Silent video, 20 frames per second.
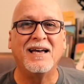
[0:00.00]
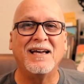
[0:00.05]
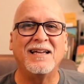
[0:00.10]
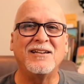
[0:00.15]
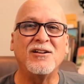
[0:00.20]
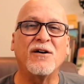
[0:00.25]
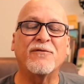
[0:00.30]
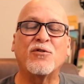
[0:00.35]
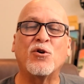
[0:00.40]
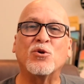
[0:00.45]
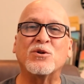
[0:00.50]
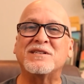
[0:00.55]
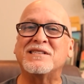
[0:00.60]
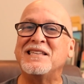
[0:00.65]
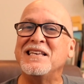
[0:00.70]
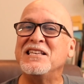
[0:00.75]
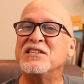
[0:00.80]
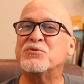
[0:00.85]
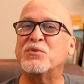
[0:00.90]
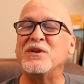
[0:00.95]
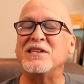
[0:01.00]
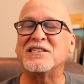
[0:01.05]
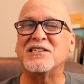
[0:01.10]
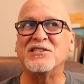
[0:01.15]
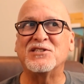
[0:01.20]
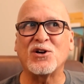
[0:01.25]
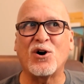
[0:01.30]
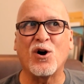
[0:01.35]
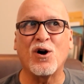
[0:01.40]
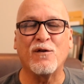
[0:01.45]
Now, of course, these
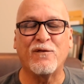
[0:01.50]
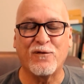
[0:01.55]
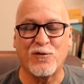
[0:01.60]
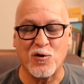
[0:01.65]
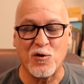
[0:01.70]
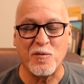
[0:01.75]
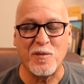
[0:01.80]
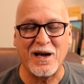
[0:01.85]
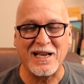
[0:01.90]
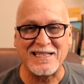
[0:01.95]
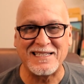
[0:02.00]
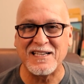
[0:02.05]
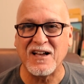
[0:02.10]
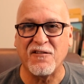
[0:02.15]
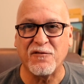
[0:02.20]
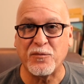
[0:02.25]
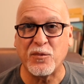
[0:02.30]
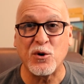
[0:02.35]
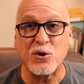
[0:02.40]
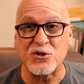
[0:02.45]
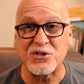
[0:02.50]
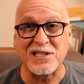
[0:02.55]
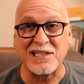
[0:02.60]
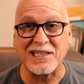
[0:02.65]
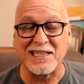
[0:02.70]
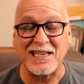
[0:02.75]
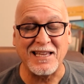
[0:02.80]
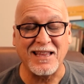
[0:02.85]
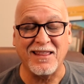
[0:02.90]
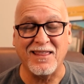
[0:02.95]
reasons are for myself
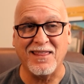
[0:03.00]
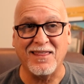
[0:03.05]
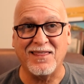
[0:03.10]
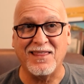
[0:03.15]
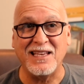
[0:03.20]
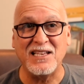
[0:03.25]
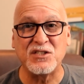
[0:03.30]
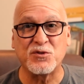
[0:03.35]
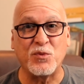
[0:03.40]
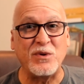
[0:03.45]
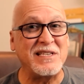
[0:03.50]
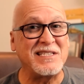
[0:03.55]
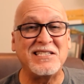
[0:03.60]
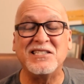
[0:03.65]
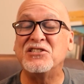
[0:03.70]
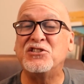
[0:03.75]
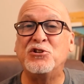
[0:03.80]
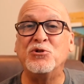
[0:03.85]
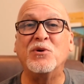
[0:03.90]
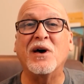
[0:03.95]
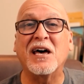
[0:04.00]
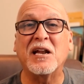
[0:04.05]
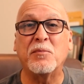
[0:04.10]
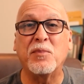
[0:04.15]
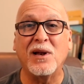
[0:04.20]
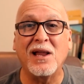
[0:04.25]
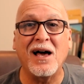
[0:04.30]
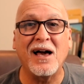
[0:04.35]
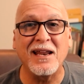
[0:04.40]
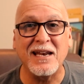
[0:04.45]
personally. These reasons do not
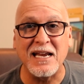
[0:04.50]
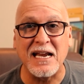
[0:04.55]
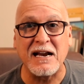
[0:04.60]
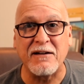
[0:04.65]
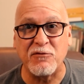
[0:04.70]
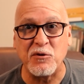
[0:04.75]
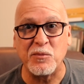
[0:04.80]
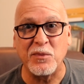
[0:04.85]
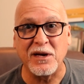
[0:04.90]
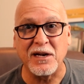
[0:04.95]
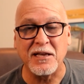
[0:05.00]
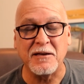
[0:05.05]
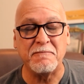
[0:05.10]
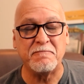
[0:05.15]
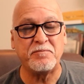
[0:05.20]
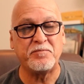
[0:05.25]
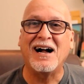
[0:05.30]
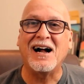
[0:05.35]
apply to everybody.